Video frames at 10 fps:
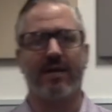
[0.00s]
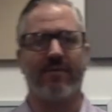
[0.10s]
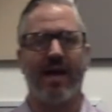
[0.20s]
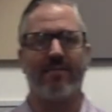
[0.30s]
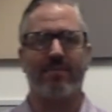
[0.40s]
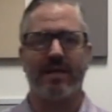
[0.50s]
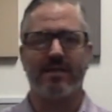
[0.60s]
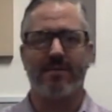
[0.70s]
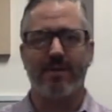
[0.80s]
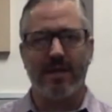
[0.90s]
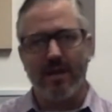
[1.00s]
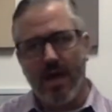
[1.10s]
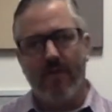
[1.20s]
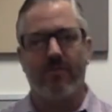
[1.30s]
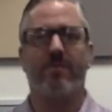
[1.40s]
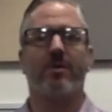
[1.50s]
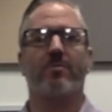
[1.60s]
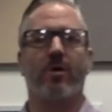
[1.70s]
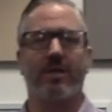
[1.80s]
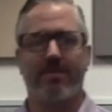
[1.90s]
If I haven't played timpani, for the most
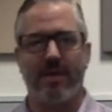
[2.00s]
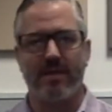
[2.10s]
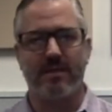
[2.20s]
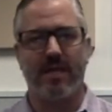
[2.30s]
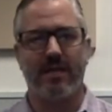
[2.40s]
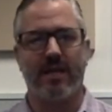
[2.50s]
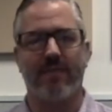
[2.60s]
part, they play this technique.